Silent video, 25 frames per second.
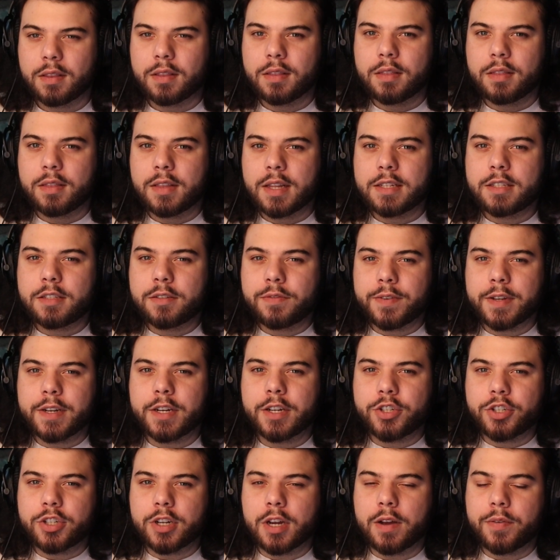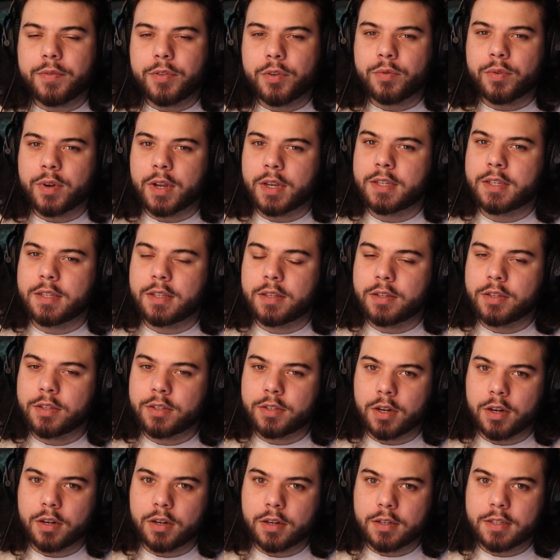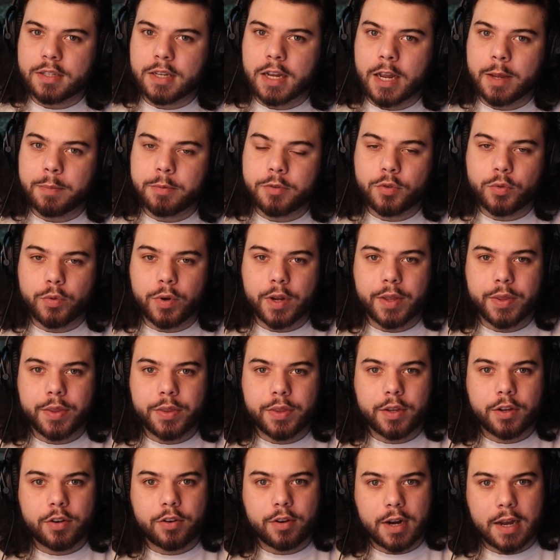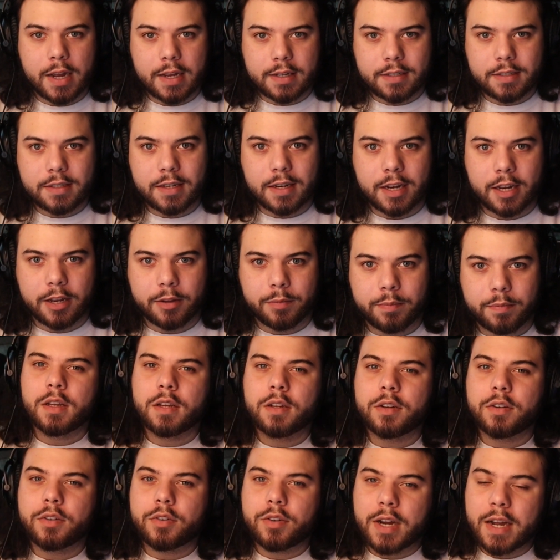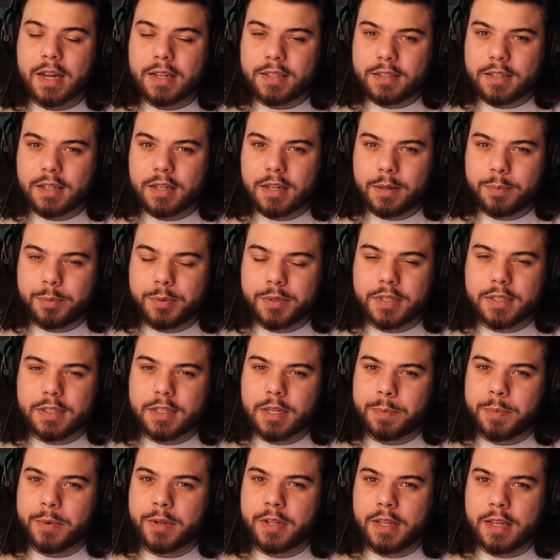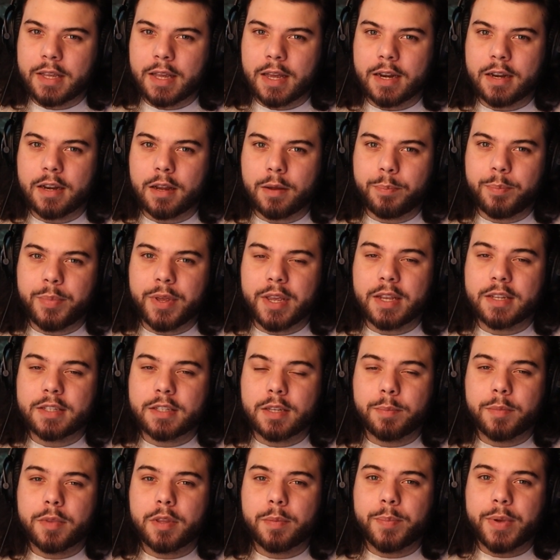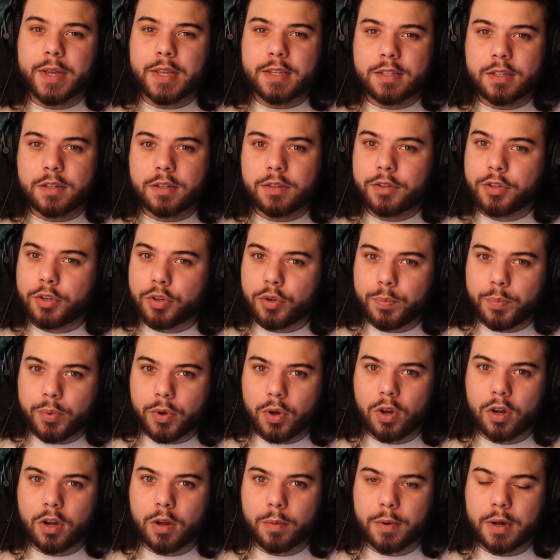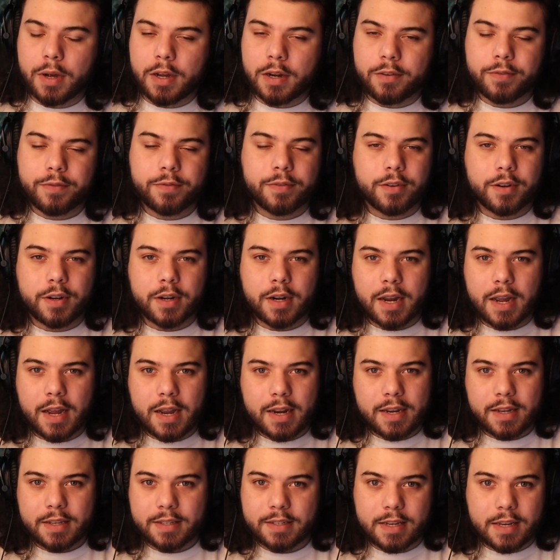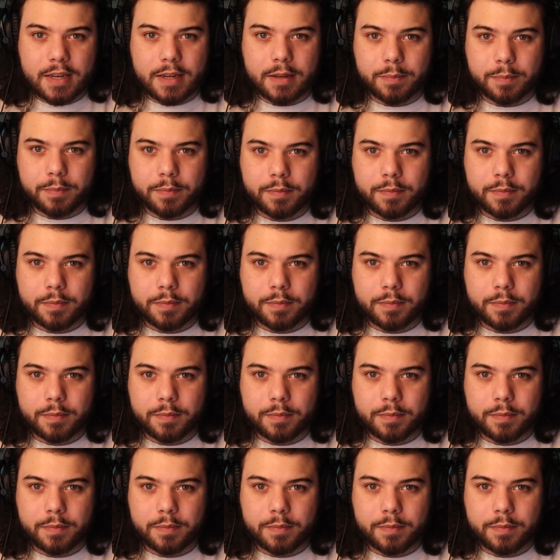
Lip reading: Let's finish off the rest of the starter types with the grass type. Grass types typically end up being some of the best glue Pokemon for any team.